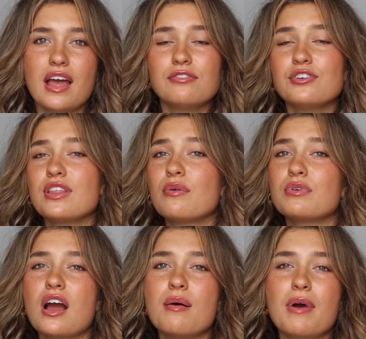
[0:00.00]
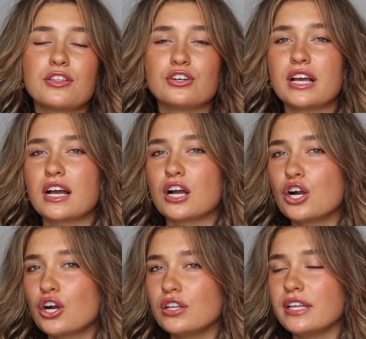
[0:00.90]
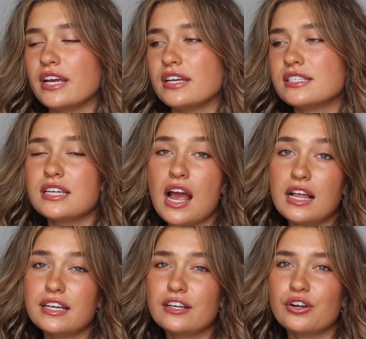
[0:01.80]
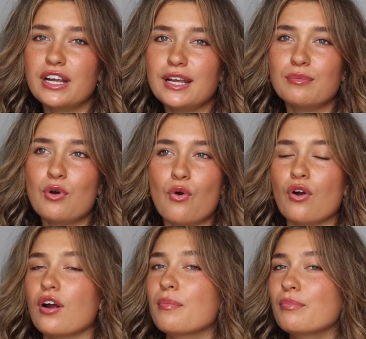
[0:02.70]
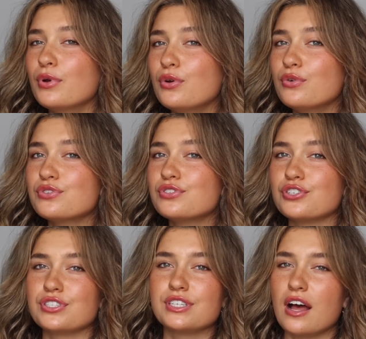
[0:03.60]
After that would come either like a curly styling cream or a mousse, just to